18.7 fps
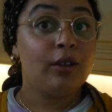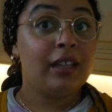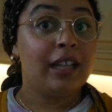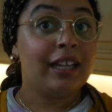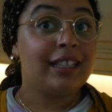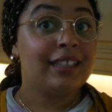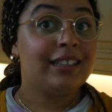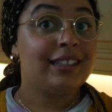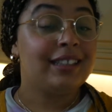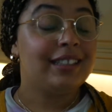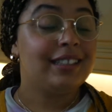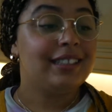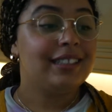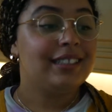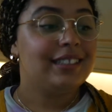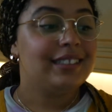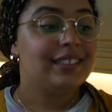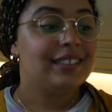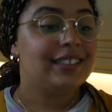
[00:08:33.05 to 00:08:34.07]
like,
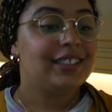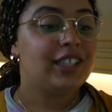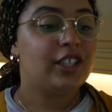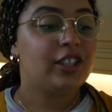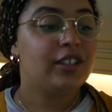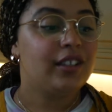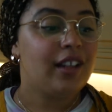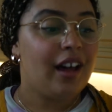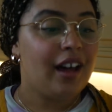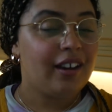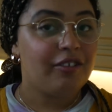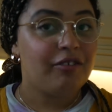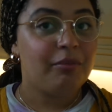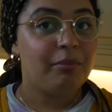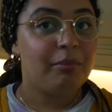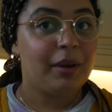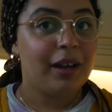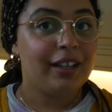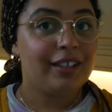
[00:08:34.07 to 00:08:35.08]
it's a lot
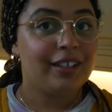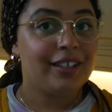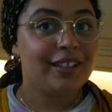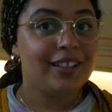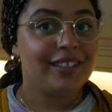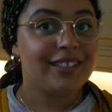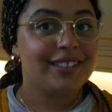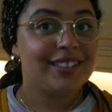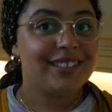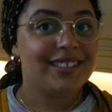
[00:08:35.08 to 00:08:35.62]
of butter.